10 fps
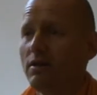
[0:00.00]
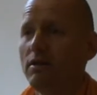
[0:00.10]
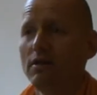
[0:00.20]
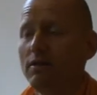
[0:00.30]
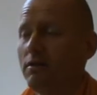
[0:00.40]

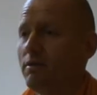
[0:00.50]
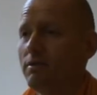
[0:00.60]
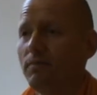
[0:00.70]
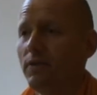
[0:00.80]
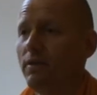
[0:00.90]
and
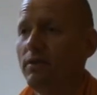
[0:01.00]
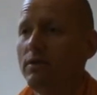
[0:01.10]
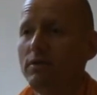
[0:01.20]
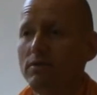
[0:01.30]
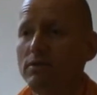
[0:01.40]

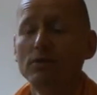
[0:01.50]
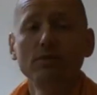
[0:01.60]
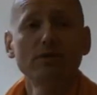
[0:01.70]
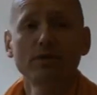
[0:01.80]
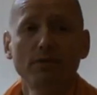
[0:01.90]
you
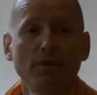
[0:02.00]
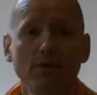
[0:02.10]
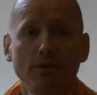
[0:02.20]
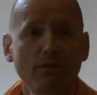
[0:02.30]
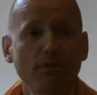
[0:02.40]
use it
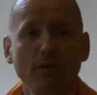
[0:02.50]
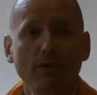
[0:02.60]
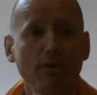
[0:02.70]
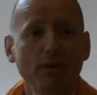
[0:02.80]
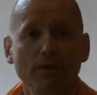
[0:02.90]
for